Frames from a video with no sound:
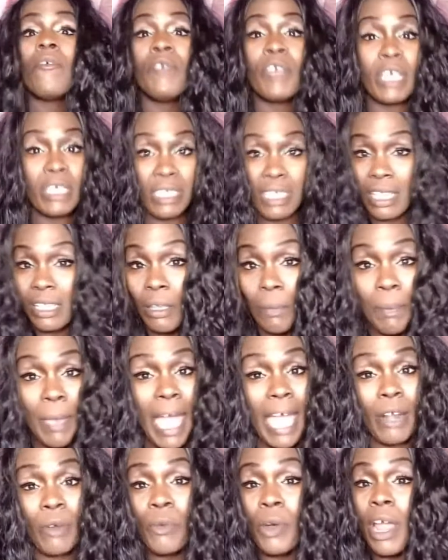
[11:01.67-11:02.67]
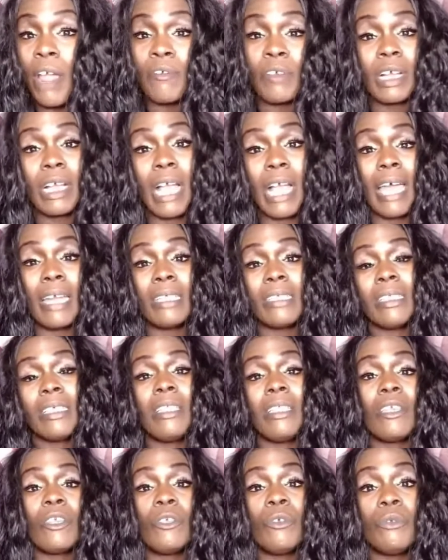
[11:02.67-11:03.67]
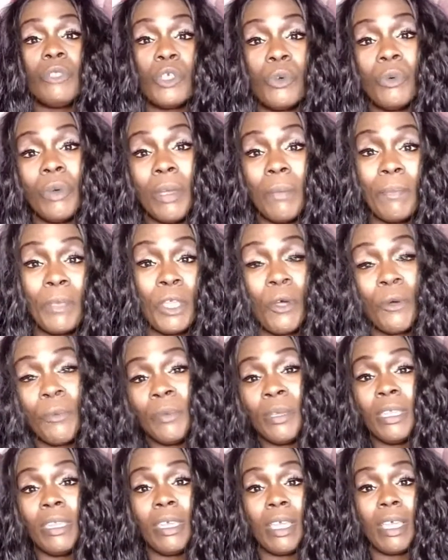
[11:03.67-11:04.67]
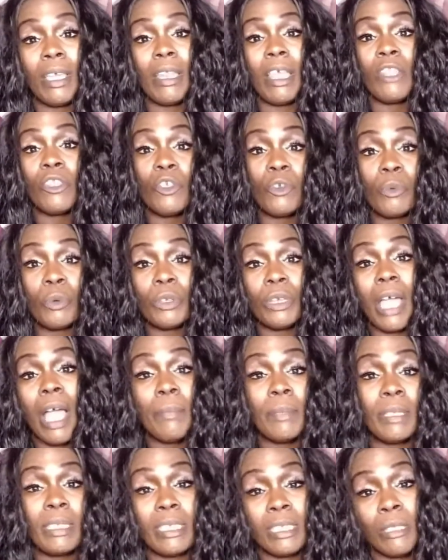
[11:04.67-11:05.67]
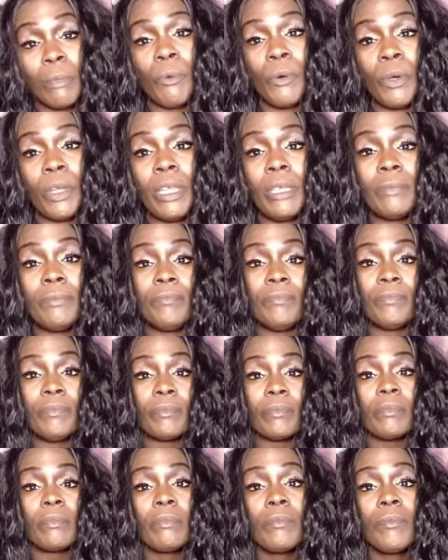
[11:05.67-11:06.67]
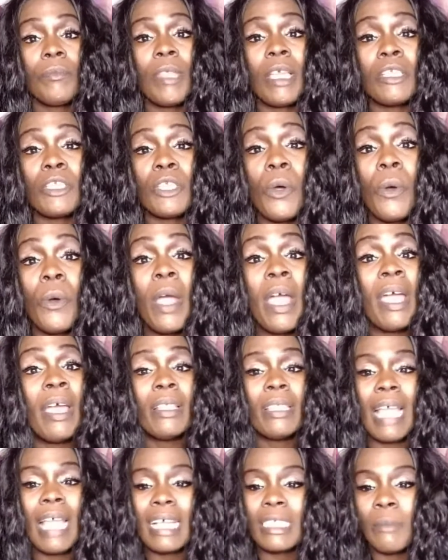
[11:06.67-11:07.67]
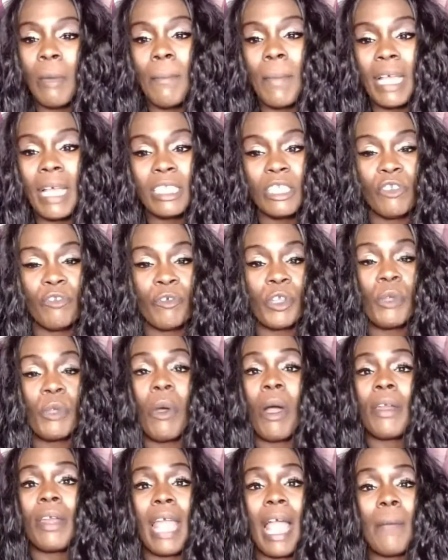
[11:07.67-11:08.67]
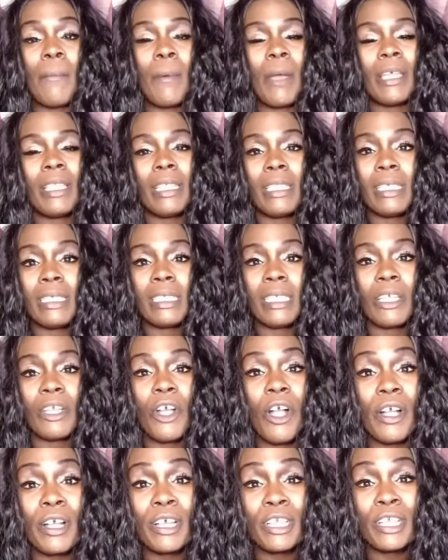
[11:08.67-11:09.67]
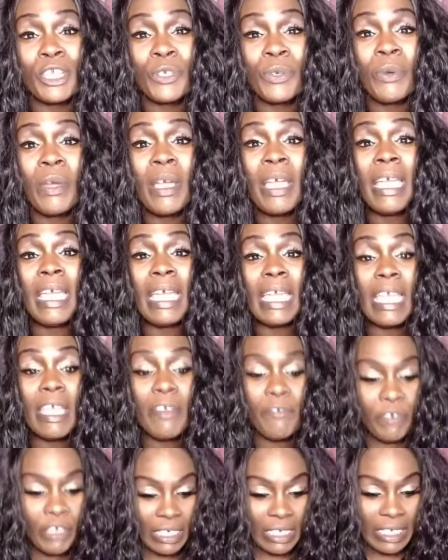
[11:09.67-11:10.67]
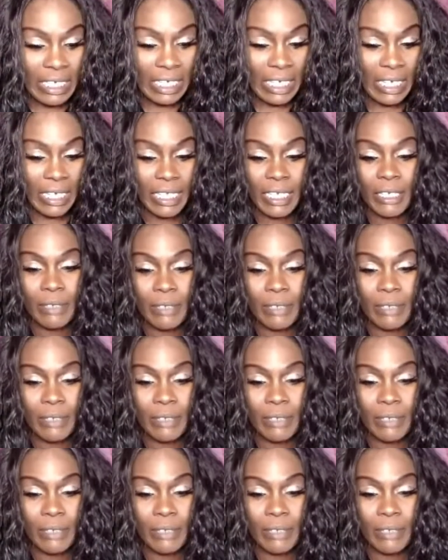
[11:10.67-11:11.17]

physically packed, wherever God is leading you, do it, be obedient, and you will not be disappointed. So that's my message for you all today. I pray that this encouraged you. If it did,